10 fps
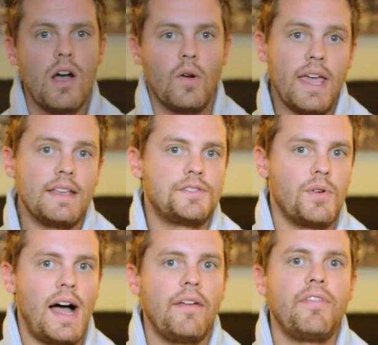Okay,
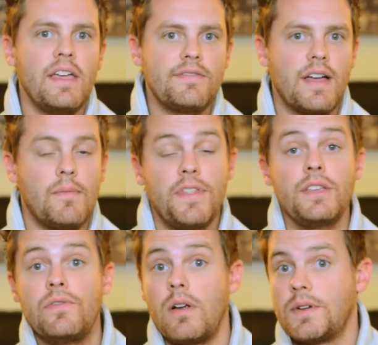so hi faith, um,
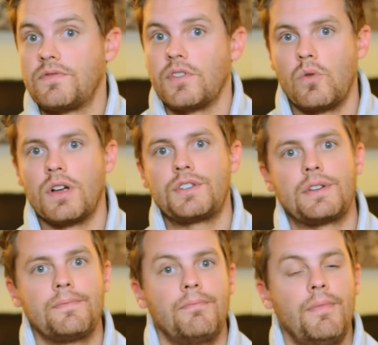thank you very much for the
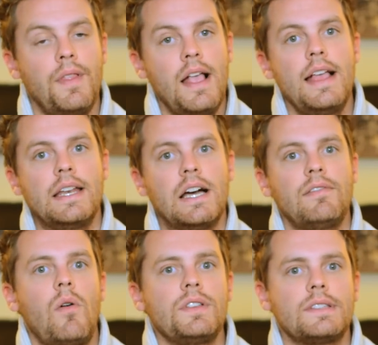question. Now,
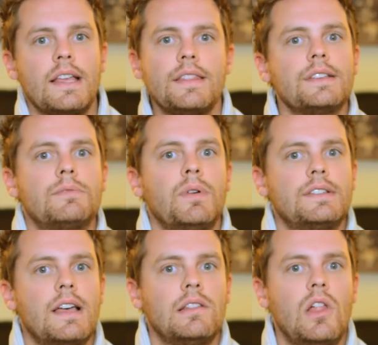I've always said this,
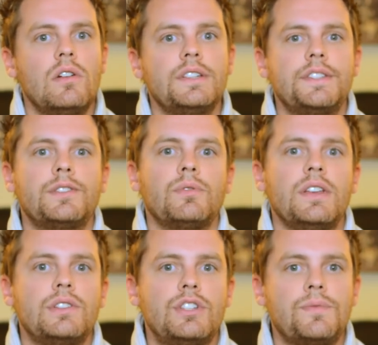but uh, long distance
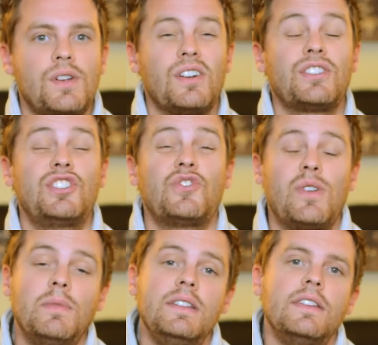relationships are
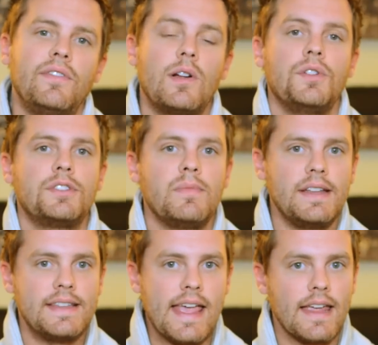extremely difficult to
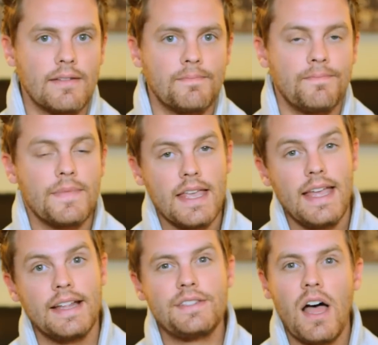maintain.
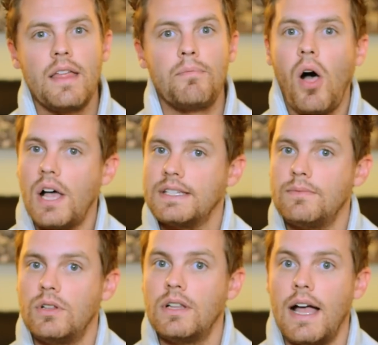It's not
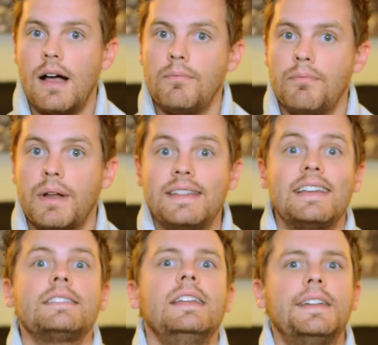impossible, um, but it
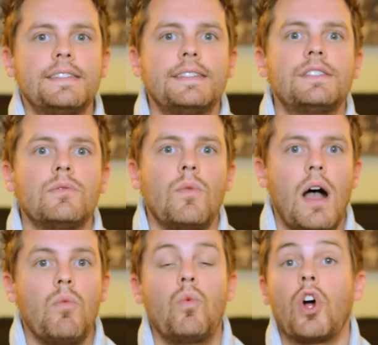does need consistent
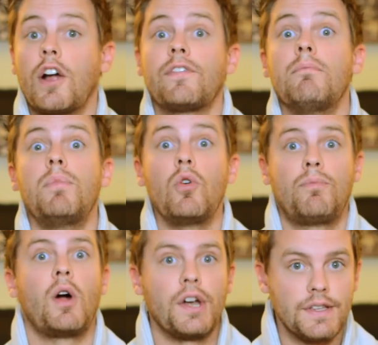uh, work from
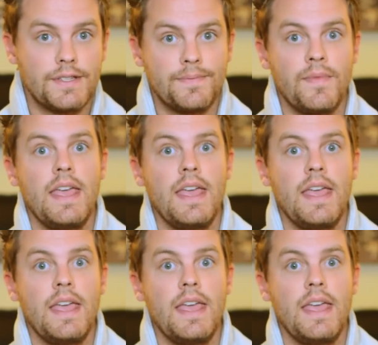both parties.